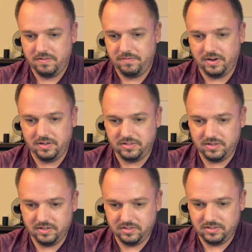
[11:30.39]
Fire
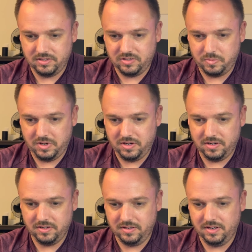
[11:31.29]
Song and
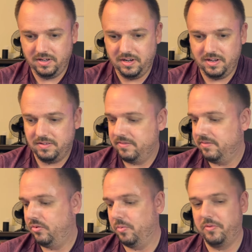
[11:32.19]
Sunspeaker, and yeah,
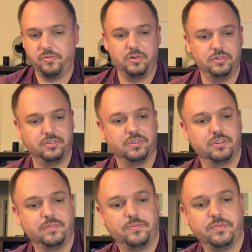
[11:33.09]
normal foils
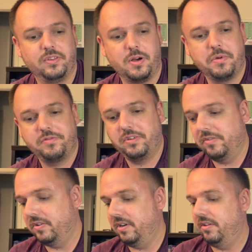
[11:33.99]
are not my
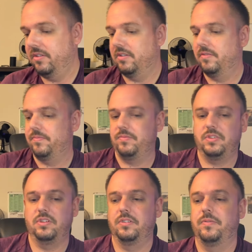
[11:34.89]
favorite either.
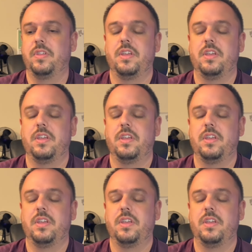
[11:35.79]
So